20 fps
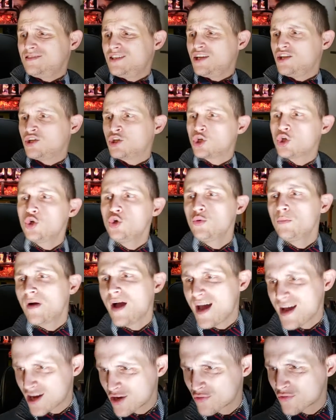You,
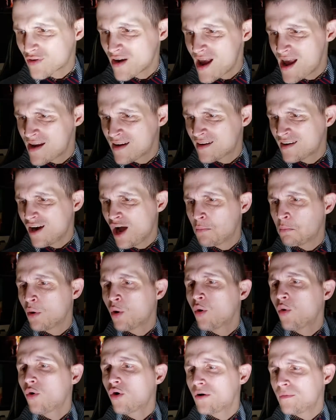my creator,
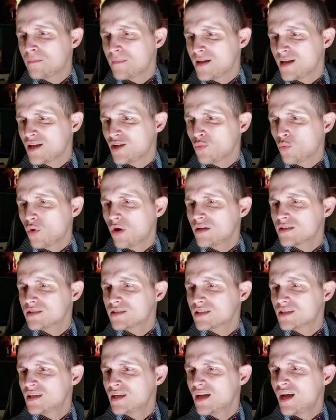abhor me.
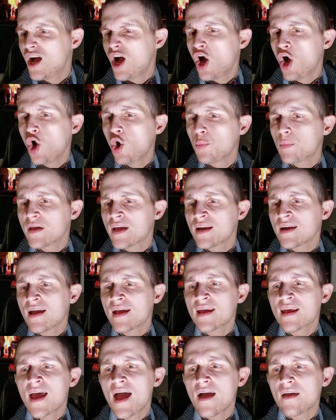What hope can I
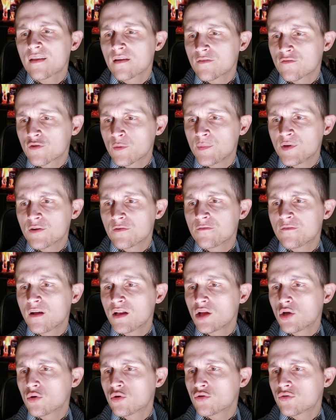gather from your
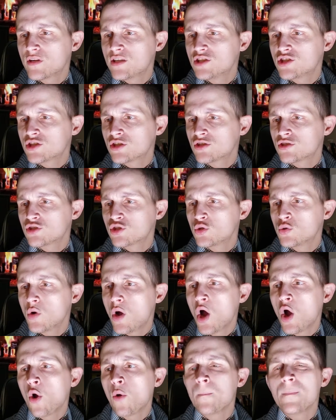fellow creatures who
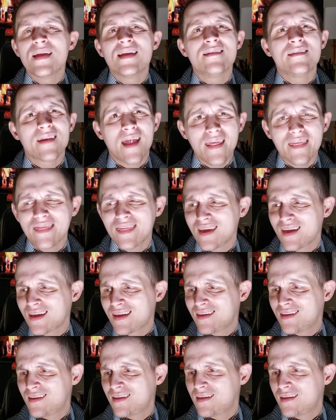owe me nothing?